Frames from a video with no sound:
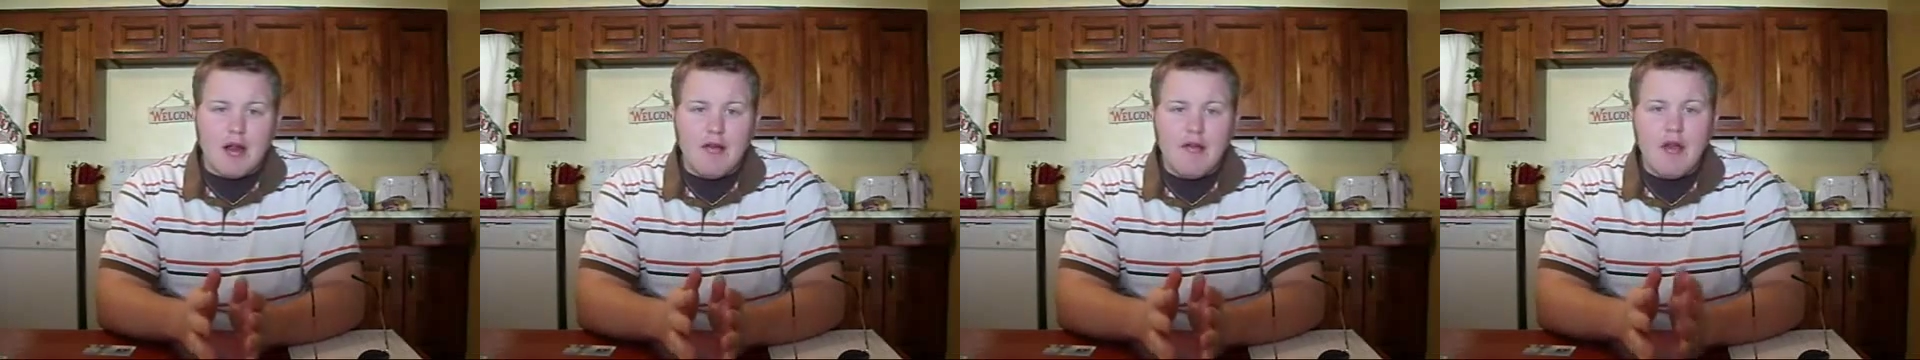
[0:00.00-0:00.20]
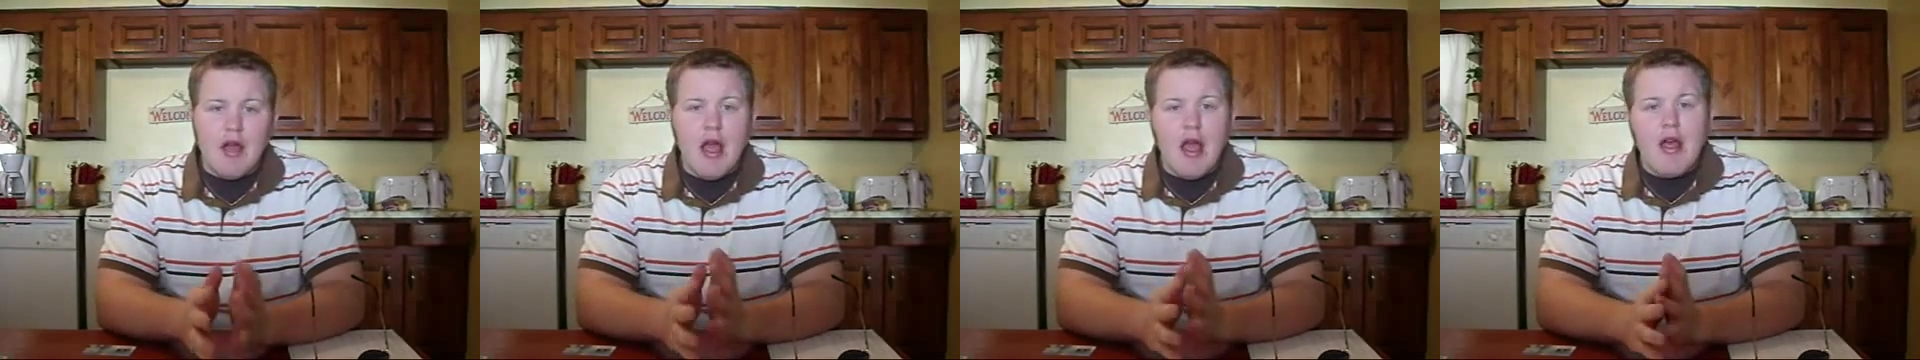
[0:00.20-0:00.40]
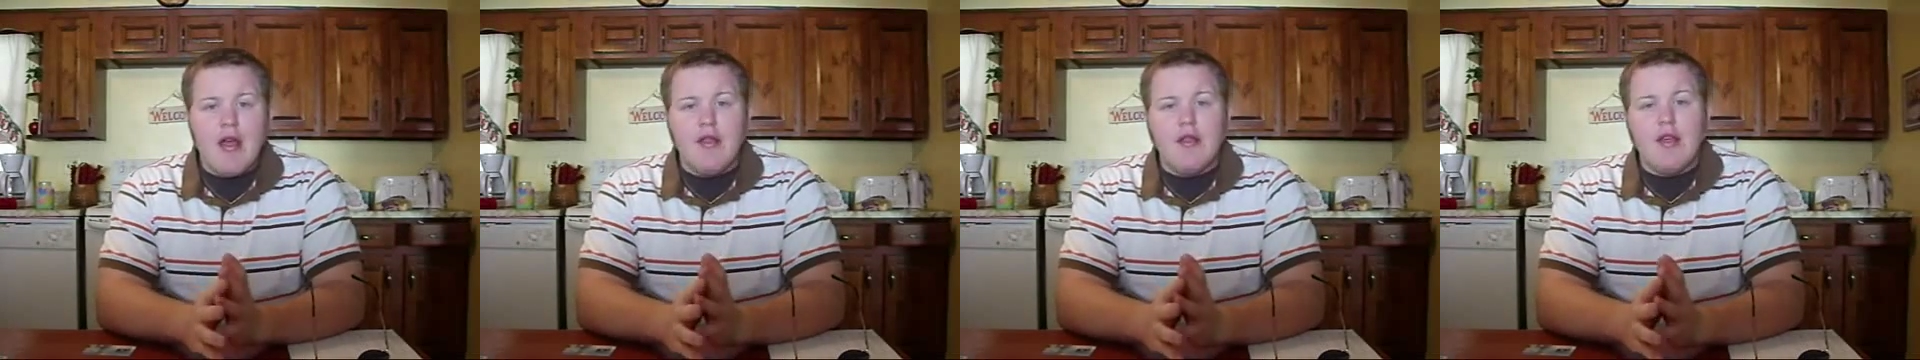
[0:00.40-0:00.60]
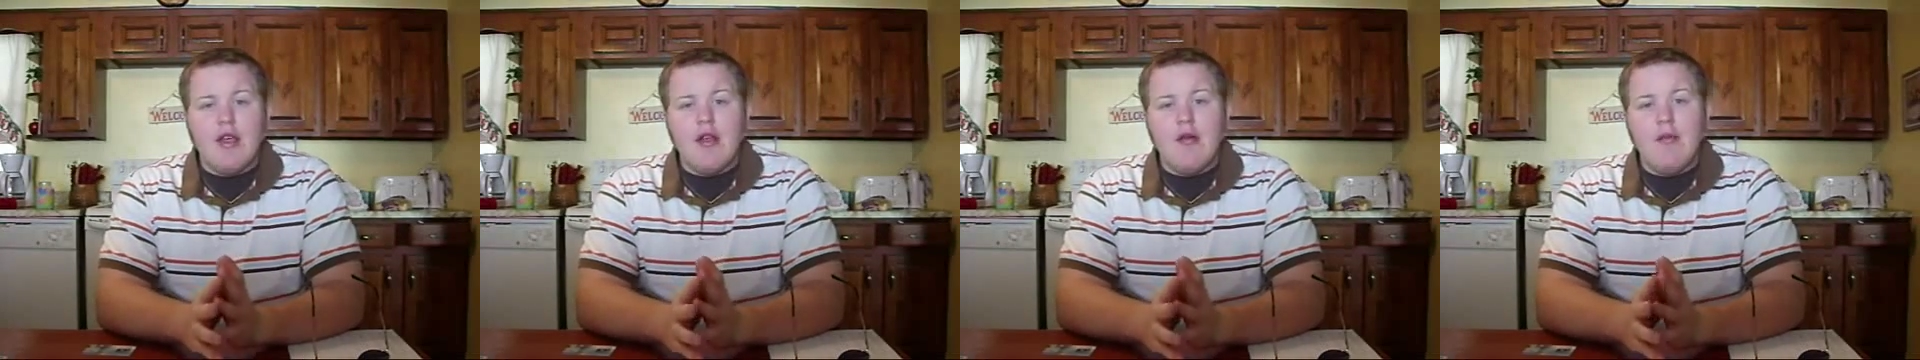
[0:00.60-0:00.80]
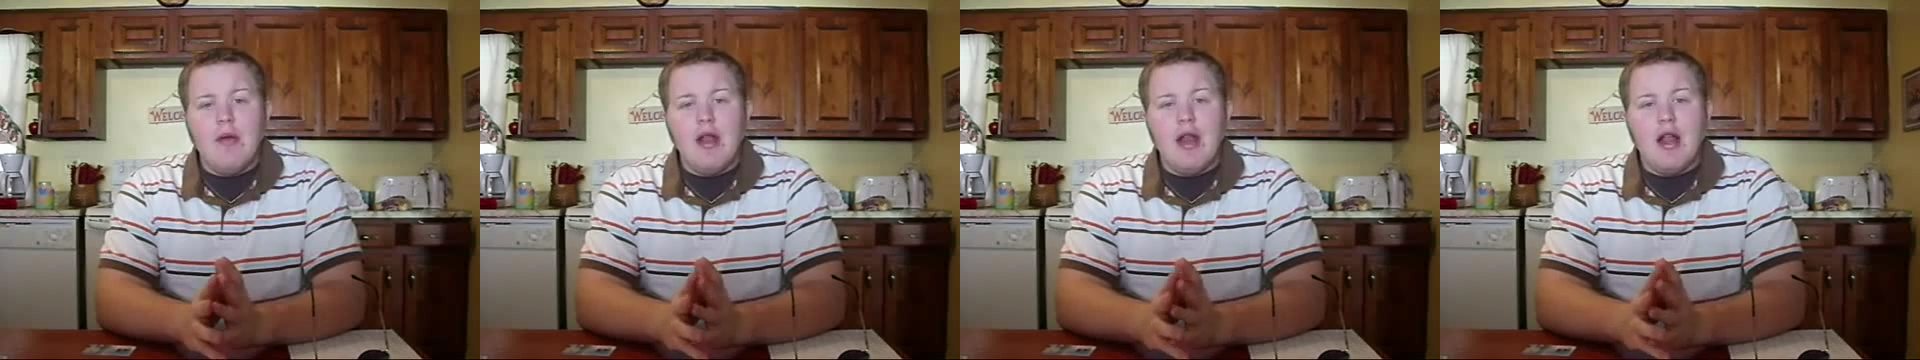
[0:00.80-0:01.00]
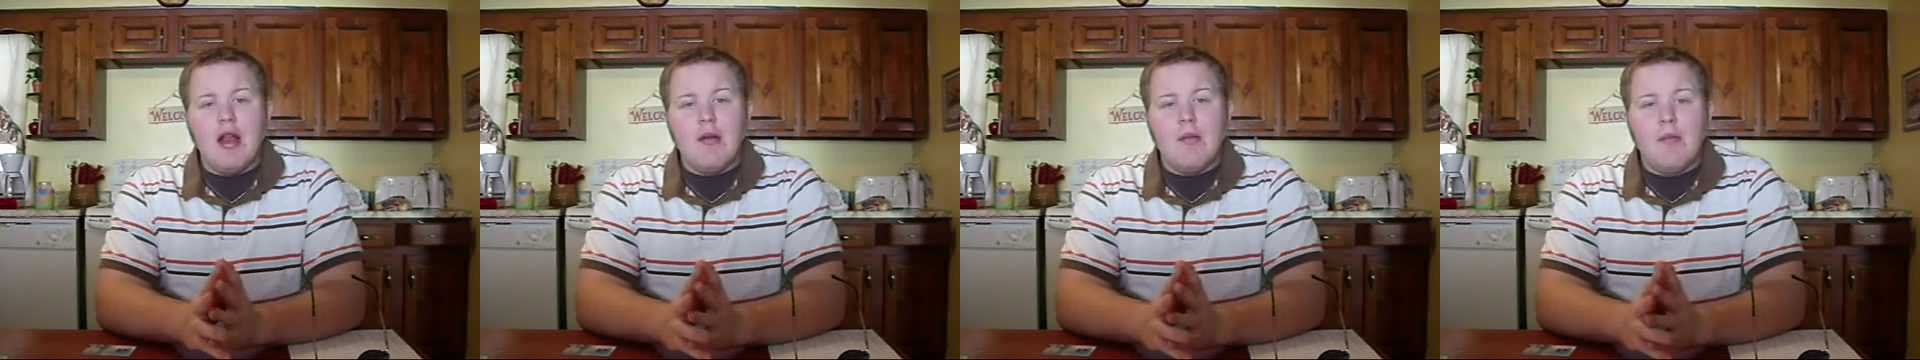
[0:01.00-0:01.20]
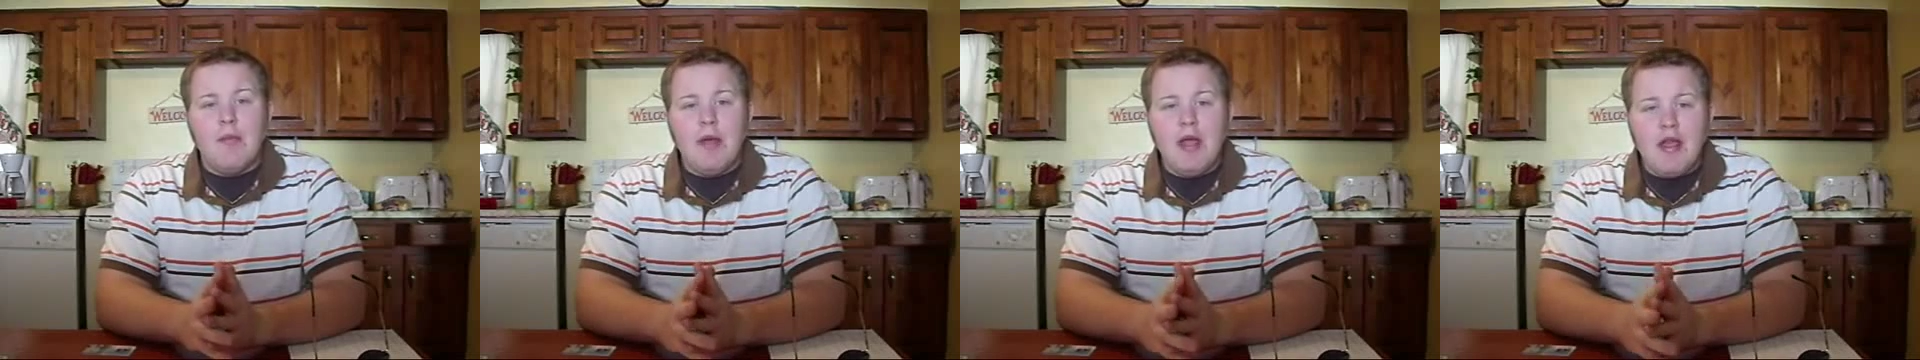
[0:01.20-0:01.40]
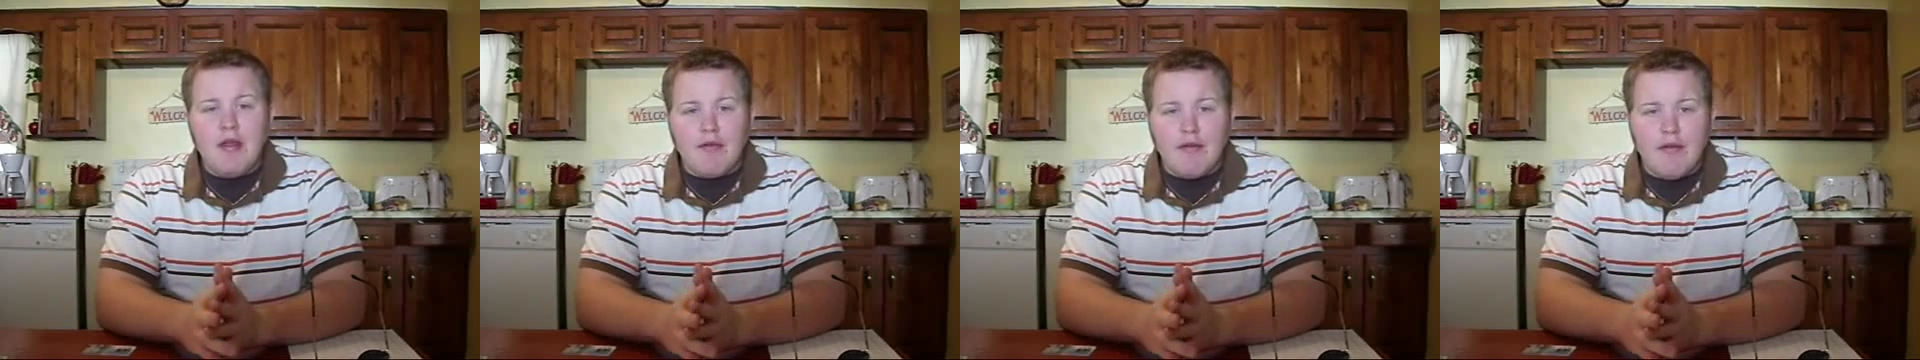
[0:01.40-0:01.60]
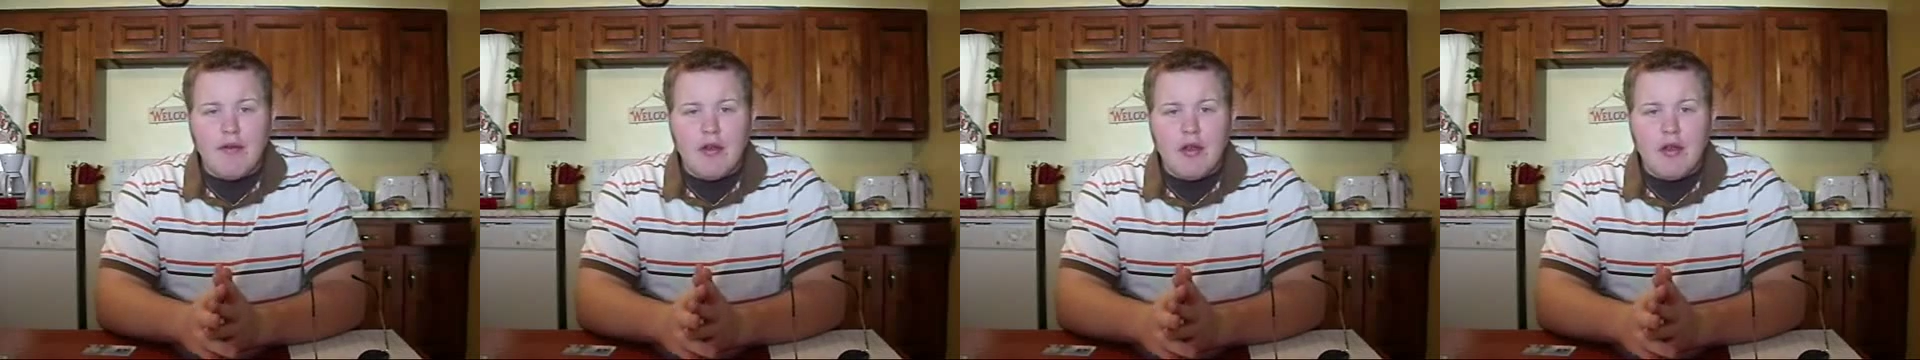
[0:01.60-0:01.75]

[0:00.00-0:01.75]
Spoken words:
of. They are made out of beef.